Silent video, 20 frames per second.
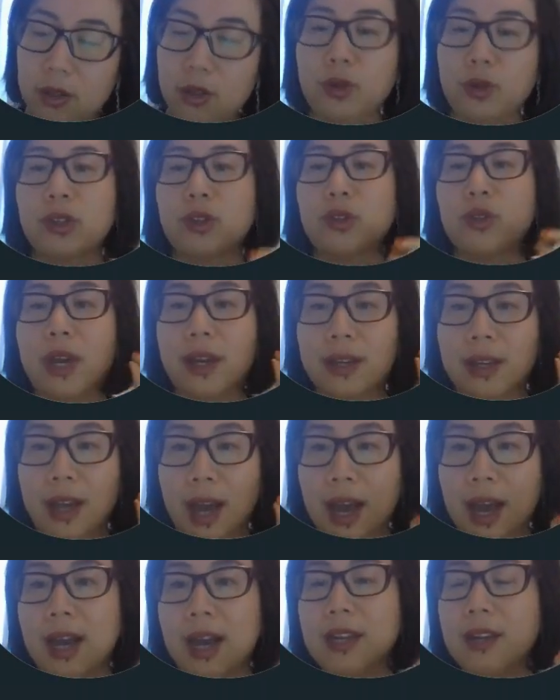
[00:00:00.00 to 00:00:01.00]
So you
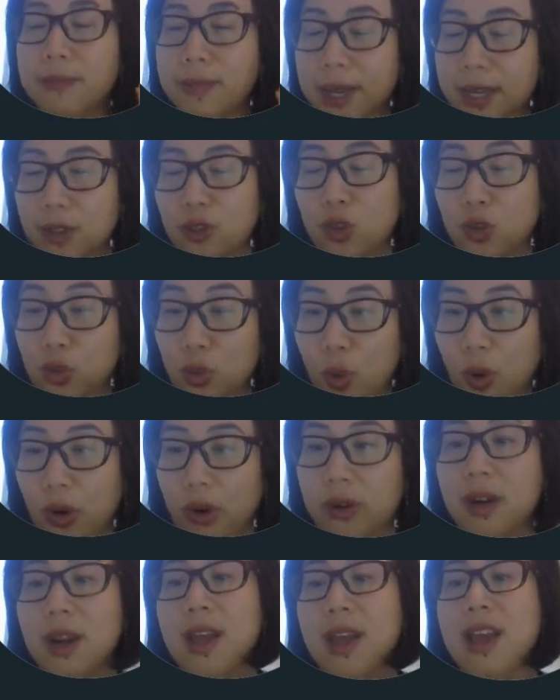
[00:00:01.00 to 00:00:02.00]
gotta make
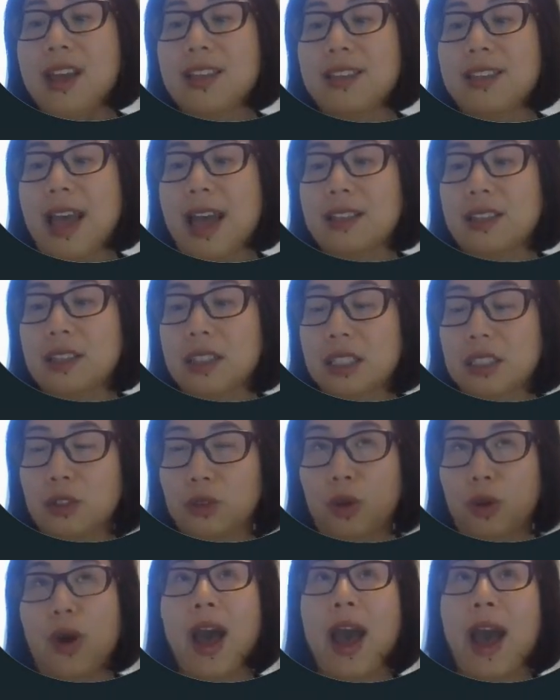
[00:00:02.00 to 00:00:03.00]
sure that
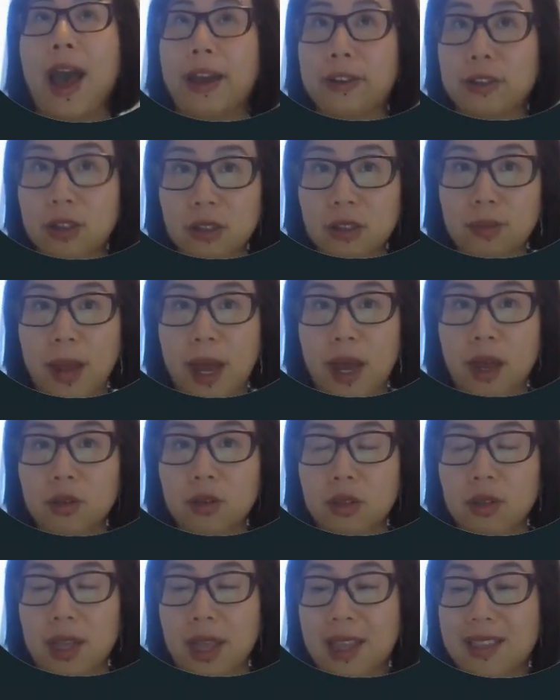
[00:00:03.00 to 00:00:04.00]
hire the
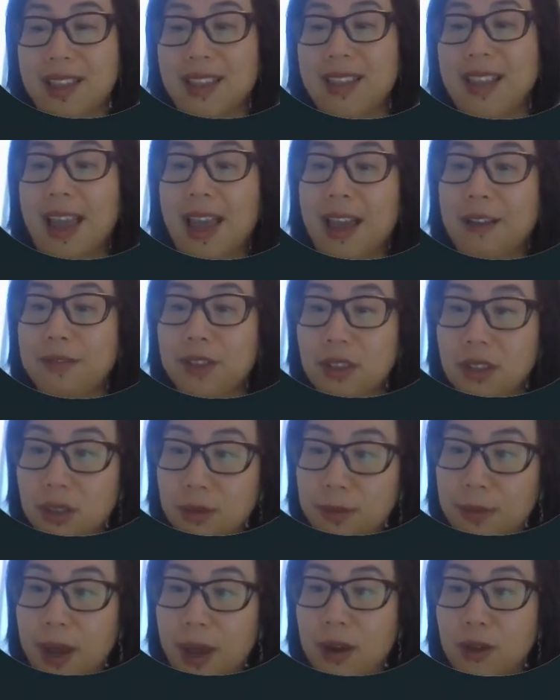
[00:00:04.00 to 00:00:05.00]
spouse and then have the
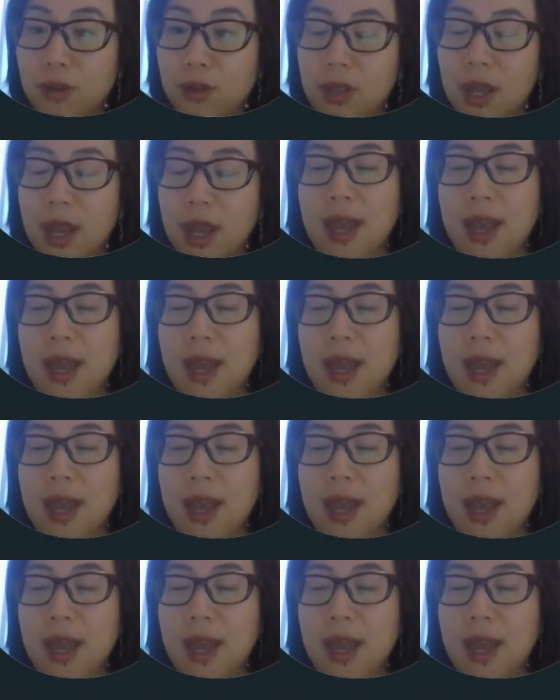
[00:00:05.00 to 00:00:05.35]
spouse